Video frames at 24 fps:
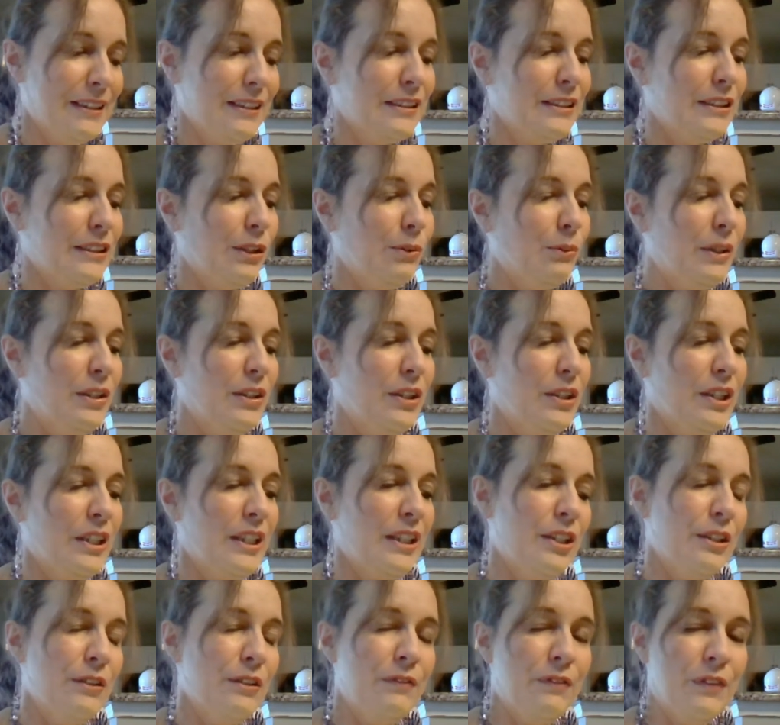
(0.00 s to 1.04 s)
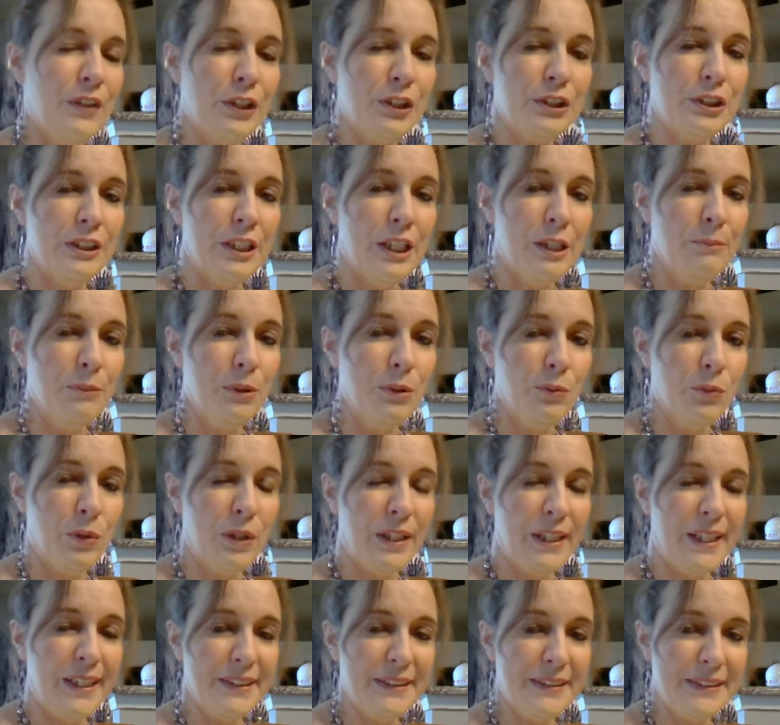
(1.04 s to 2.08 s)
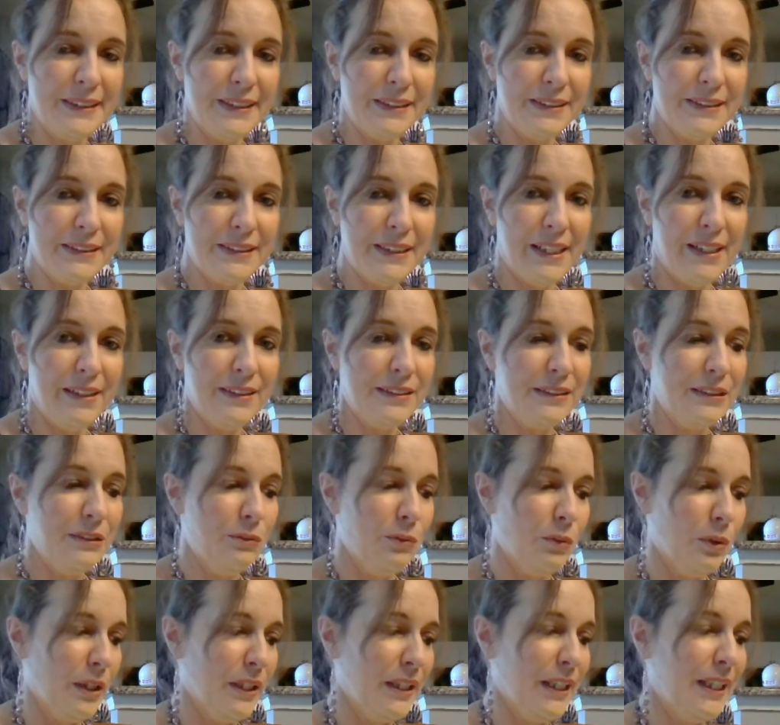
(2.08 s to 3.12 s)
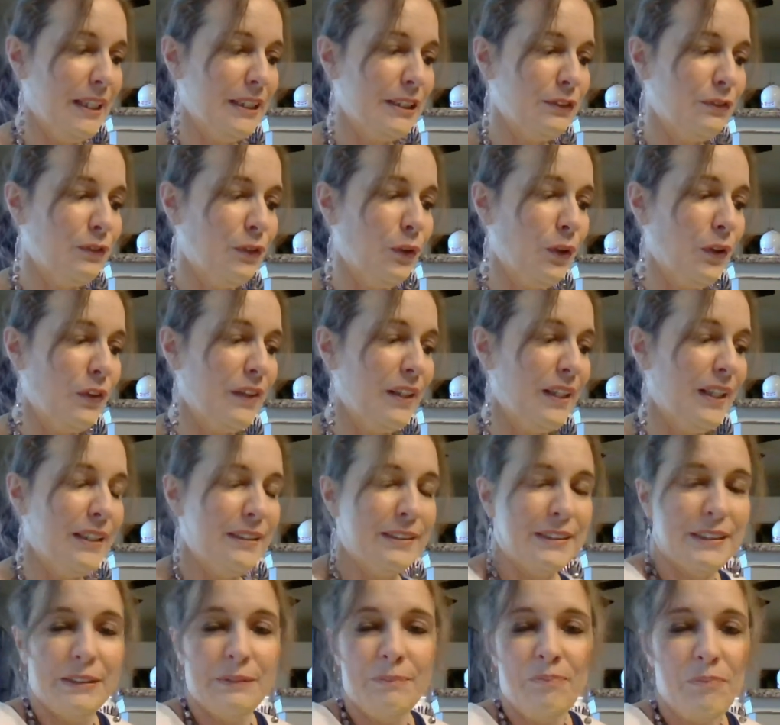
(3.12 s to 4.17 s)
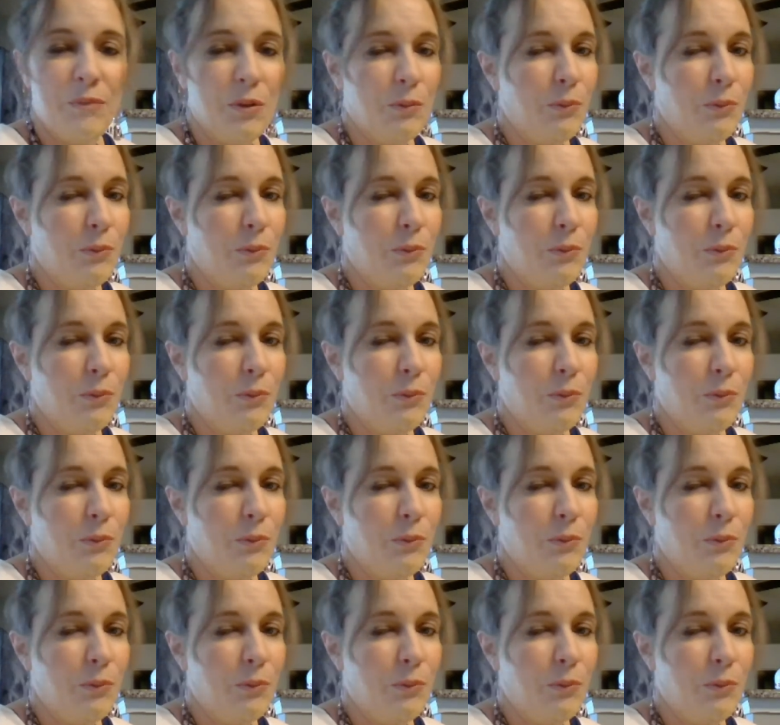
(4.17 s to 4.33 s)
So we look at the first number. One has 6,000, one has 4,000.